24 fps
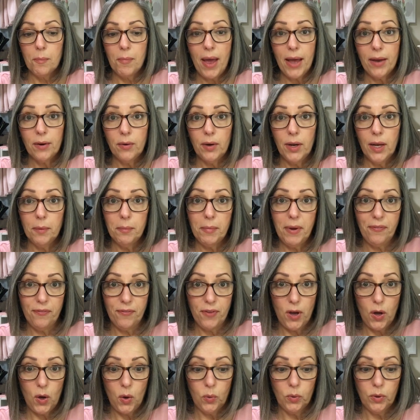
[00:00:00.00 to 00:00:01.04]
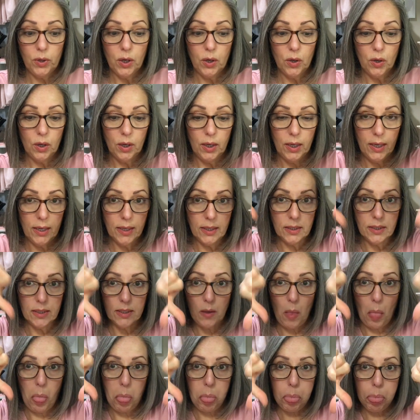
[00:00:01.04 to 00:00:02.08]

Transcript: battery on my phone is